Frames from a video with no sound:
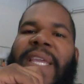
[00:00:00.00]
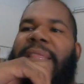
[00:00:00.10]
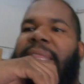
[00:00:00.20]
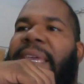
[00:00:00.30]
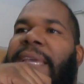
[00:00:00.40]

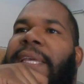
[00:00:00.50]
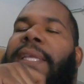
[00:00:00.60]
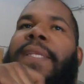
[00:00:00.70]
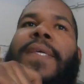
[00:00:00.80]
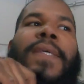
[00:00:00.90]
and
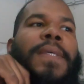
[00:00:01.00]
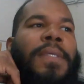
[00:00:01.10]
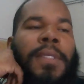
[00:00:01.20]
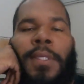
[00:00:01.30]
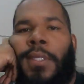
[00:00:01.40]
then,
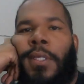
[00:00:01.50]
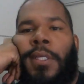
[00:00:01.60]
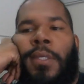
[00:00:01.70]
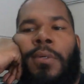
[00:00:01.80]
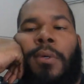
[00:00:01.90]

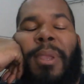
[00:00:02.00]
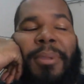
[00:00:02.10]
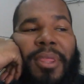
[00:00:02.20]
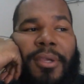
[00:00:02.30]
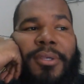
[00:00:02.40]
or
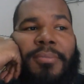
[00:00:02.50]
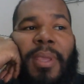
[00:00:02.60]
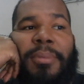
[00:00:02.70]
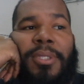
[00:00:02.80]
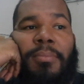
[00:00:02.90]
maybe Thursday,
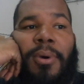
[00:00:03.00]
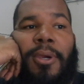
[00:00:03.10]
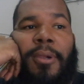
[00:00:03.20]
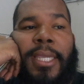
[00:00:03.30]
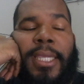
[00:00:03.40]
maybe
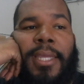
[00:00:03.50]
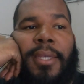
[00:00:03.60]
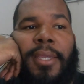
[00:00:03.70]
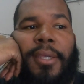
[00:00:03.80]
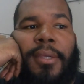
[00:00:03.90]
tomorrow I can
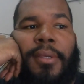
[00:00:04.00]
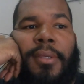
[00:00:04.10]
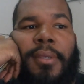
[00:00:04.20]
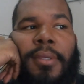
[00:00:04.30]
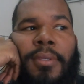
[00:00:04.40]
get it here.
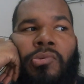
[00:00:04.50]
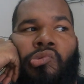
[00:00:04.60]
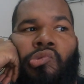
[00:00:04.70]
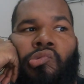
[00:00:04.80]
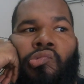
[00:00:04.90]

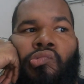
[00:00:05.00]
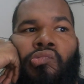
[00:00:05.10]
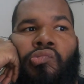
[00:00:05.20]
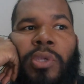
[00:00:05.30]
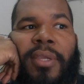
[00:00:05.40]

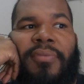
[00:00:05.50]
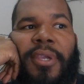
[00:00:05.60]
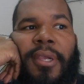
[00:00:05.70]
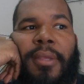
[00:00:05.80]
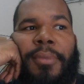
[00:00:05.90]
I gotta
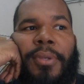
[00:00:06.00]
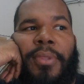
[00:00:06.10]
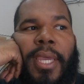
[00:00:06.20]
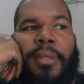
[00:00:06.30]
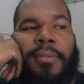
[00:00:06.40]
figure out how I'm gonna
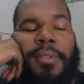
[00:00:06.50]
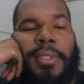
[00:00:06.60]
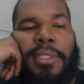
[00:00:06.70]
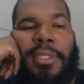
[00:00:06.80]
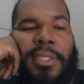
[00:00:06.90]
do that
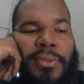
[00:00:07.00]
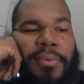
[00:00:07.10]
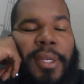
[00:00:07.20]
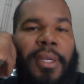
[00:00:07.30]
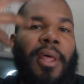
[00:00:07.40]
because it
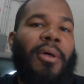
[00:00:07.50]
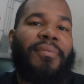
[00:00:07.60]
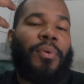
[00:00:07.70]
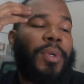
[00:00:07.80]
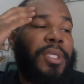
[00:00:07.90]
doesn't run and I don't
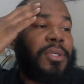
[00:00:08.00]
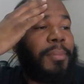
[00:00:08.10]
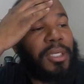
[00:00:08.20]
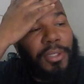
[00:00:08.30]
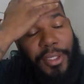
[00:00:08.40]
have a winch
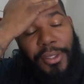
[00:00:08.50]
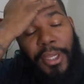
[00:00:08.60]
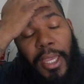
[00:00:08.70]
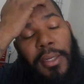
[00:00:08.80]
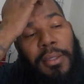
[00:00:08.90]
on my trailer
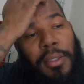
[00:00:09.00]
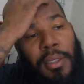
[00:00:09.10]
yet.